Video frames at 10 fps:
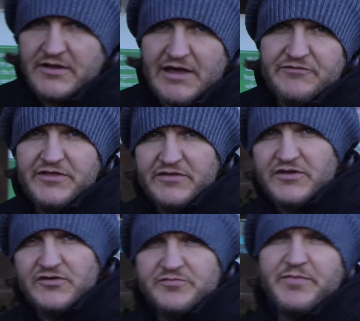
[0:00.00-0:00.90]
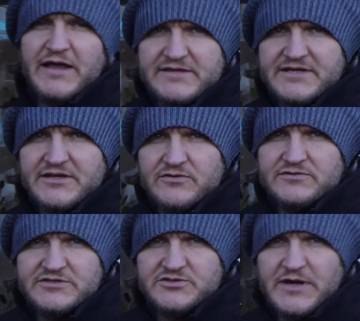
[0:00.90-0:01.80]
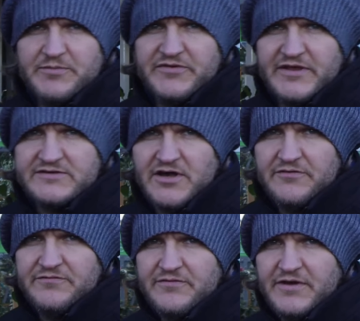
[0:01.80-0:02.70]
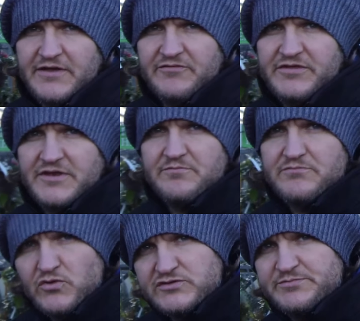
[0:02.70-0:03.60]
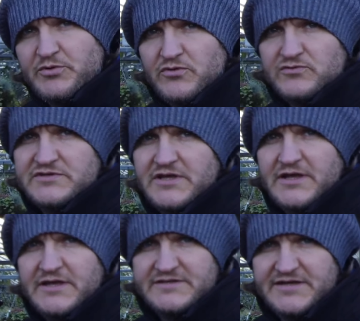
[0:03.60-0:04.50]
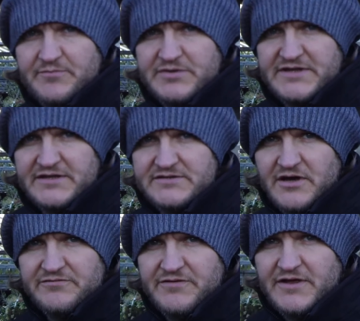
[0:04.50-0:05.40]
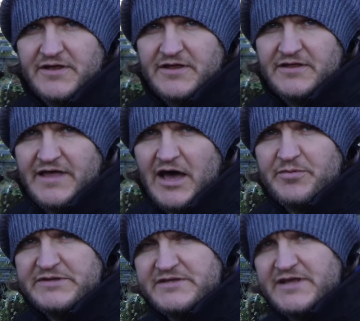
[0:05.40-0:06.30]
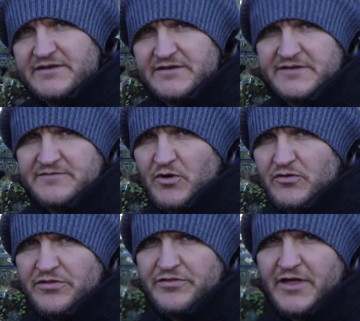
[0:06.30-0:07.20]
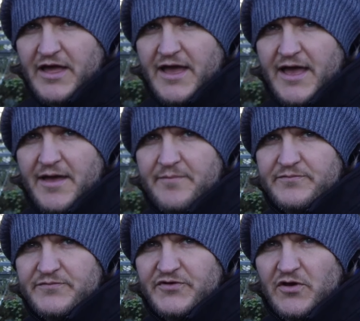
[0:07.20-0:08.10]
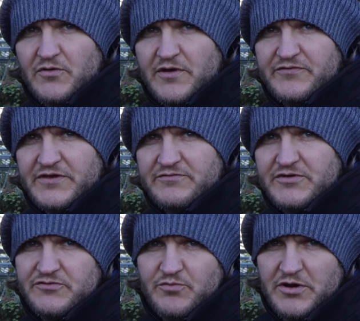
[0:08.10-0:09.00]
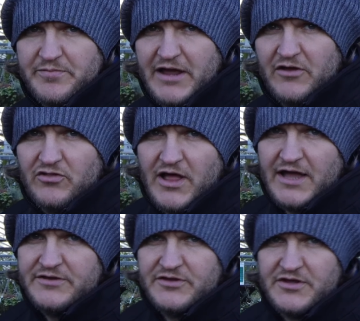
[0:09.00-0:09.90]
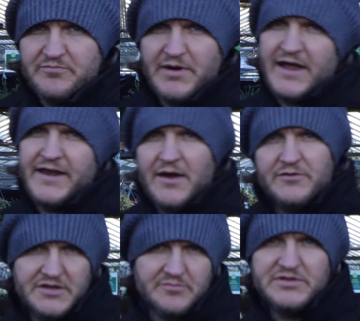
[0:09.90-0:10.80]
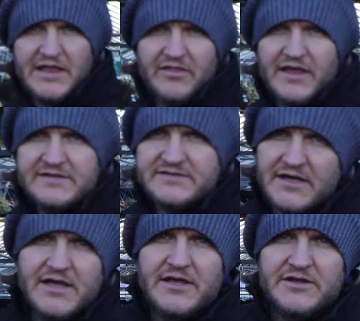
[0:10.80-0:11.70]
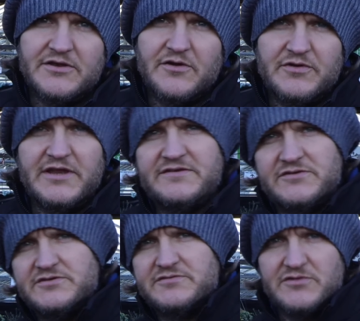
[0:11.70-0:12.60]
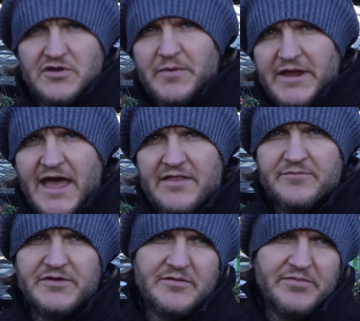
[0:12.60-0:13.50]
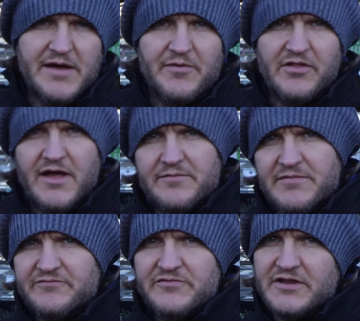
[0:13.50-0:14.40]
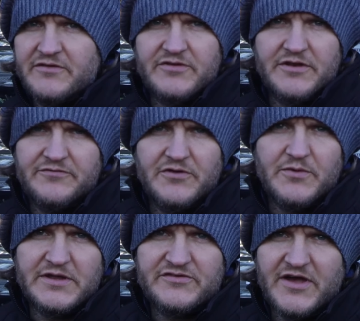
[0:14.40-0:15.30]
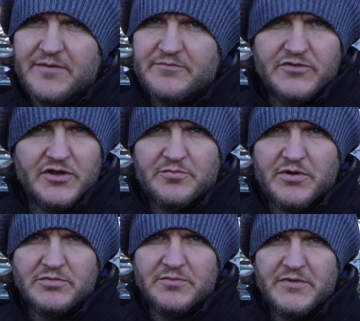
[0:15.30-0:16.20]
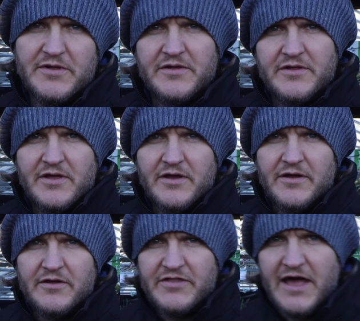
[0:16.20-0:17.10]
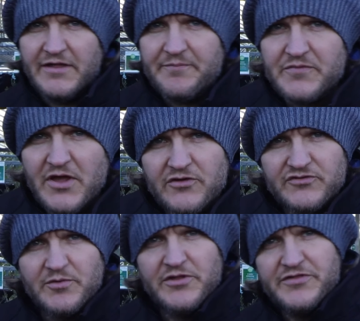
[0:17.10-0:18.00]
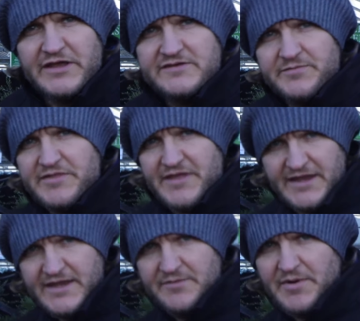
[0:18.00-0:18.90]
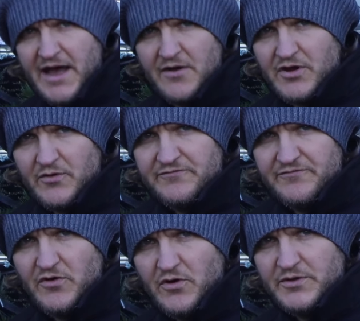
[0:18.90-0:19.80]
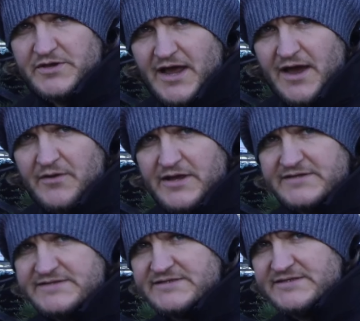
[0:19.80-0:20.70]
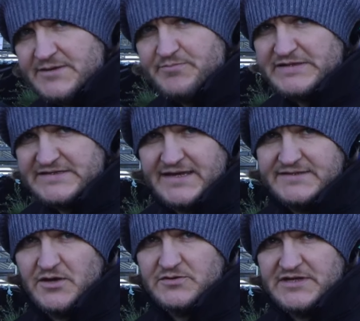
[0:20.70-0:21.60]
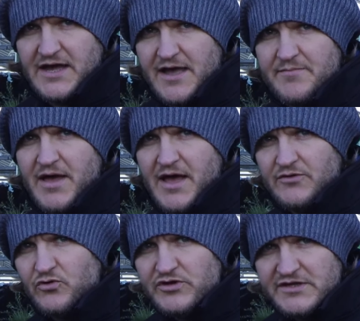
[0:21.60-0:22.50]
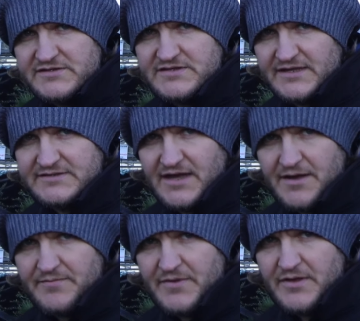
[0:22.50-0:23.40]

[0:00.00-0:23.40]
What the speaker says: everything that you just buy in singles is 20% off, and everything in multiples is 10% off. That'll be to the end of this month. So if you want to buy online, you can buy now and you can plant later. You don't need to just come and get them. You can buy them online and have them delivered in a few weeks' time. Not a problem. Now then, some other things to be thinking about going forward now. It's seed potato time and onion set time.